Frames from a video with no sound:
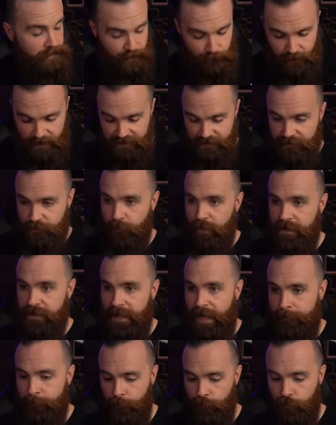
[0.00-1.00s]
But anyways, let's go ahead
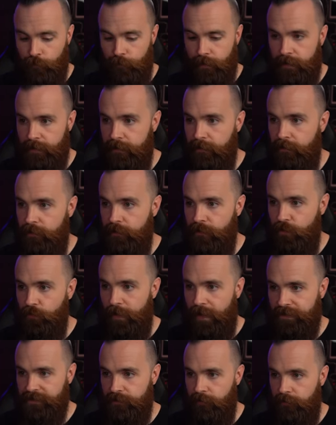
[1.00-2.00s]
and name it real quick,
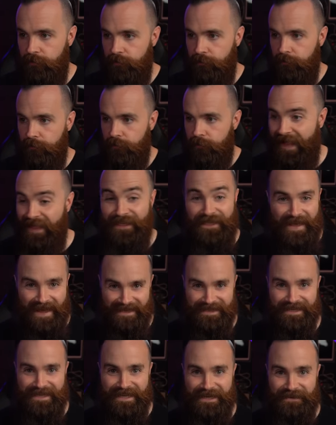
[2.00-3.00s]
new Asgard, and
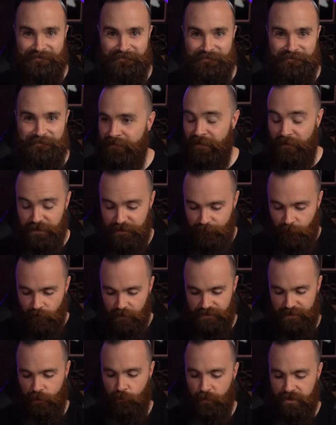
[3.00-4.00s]
that's it. Now, as
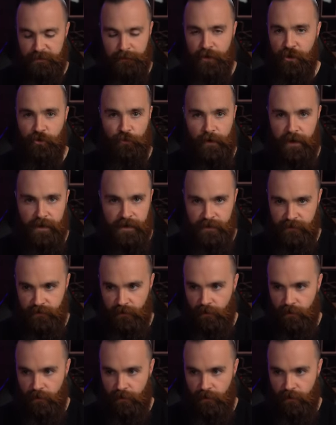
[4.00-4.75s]
far as like what's been created in